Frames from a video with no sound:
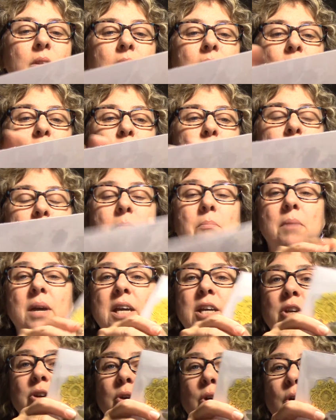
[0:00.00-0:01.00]
You can
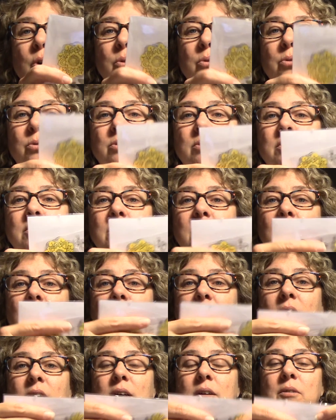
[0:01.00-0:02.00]
make your own
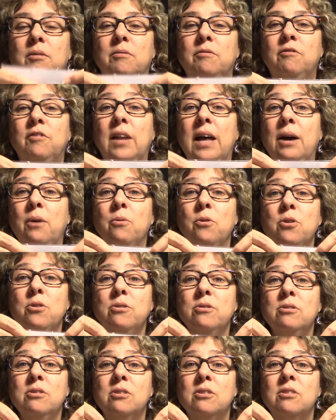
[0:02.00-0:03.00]

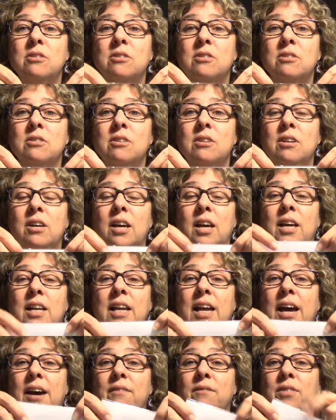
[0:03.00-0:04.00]
flowers and
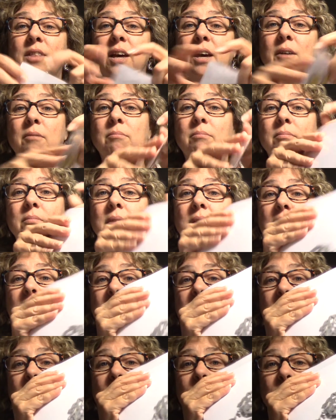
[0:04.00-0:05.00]
have them
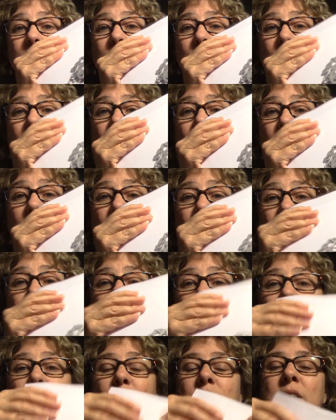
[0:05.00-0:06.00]
cut out for
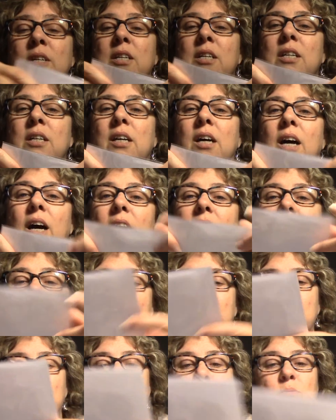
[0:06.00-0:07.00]
you.
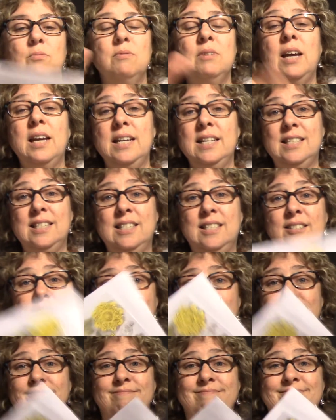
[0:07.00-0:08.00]
So nice.
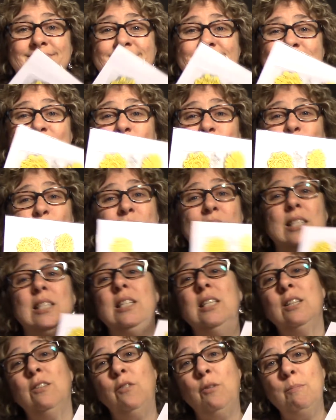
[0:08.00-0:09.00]
So this
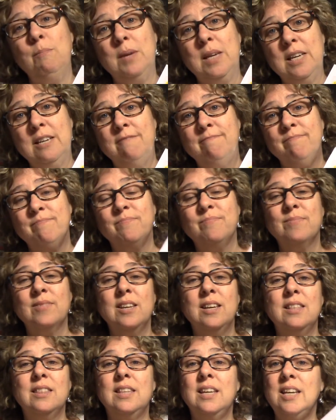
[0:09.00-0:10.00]
is from me.
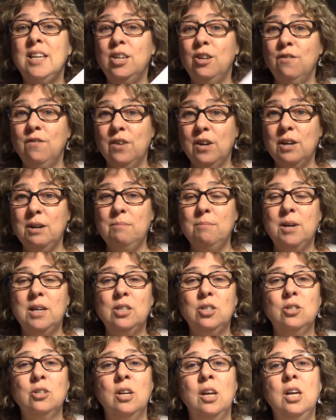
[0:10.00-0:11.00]
Thank you very
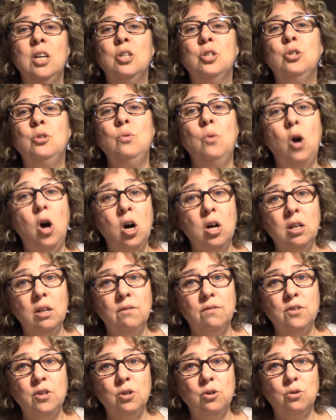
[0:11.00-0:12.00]
much to all
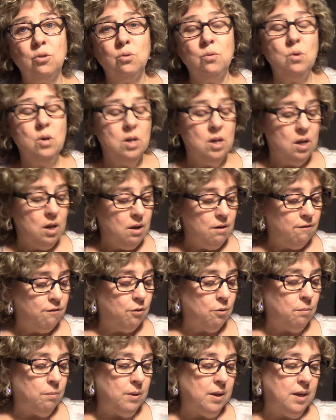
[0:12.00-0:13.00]
of you
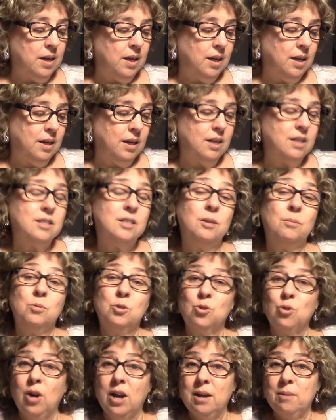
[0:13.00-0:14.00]
for being a
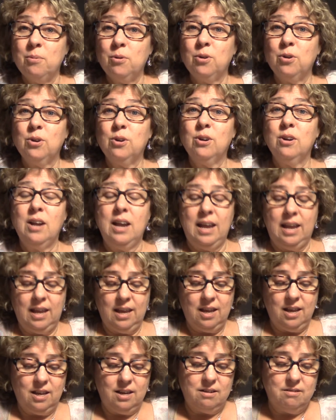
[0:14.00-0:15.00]
subscriber
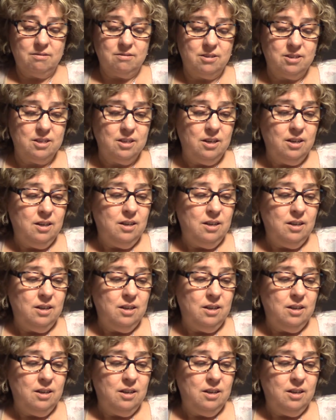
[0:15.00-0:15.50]
and